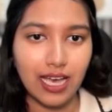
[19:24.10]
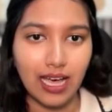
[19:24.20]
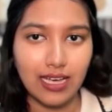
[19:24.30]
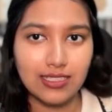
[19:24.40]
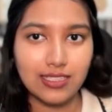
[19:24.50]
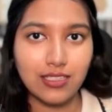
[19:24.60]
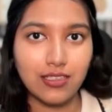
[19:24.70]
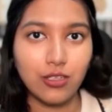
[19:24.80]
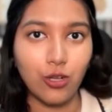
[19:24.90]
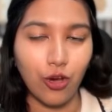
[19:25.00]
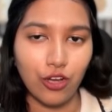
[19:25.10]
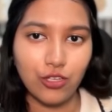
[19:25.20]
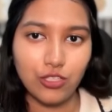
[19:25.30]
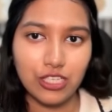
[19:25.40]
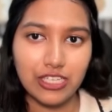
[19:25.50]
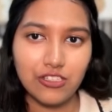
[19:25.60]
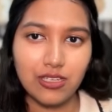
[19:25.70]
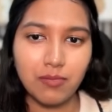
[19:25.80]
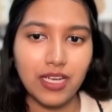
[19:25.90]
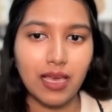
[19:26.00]
ask Claude to change
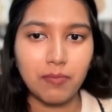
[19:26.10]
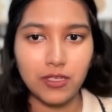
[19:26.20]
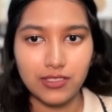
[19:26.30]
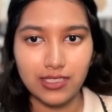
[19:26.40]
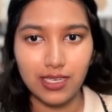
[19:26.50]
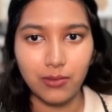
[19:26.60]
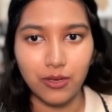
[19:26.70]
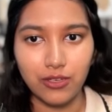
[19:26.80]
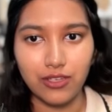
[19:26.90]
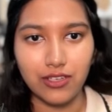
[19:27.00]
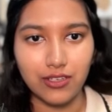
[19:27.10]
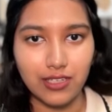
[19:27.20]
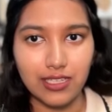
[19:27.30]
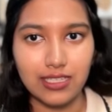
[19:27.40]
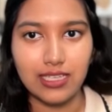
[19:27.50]
it, but I personally want to hear it